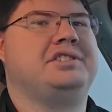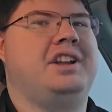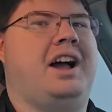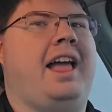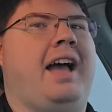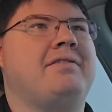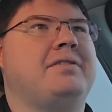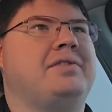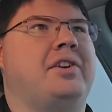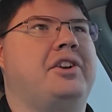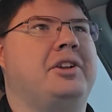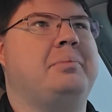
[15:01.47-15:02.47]
not having
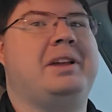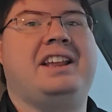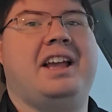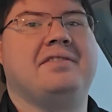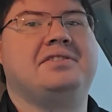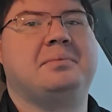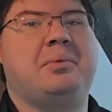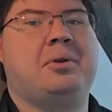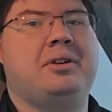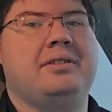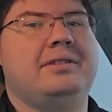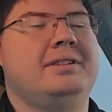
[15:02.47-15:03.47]
very good PDF
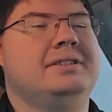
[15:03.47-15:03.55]
support.